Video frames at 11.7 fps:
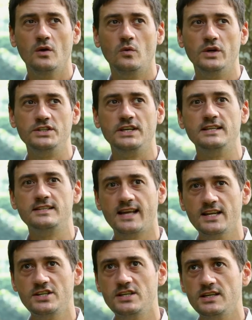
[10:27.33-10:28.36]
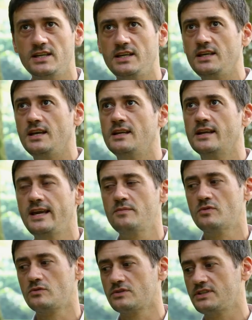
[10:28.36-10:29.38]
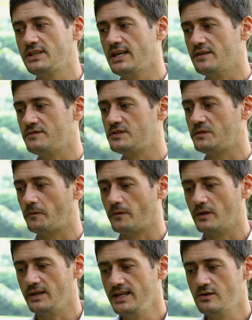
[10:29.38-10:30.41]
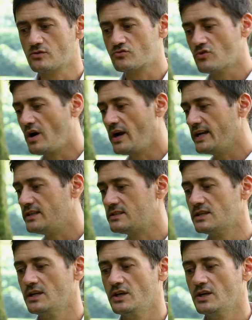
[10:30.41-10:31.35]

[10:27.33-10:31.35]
which essentially enables, gives the legal right